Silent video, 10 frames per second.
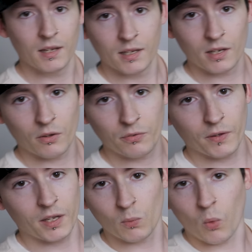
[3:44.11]
you know,
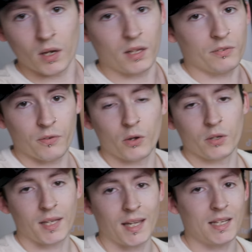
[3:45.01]
fit your wallet, your phone,
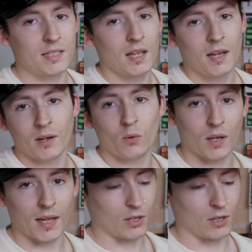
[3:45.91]
your keys, all of that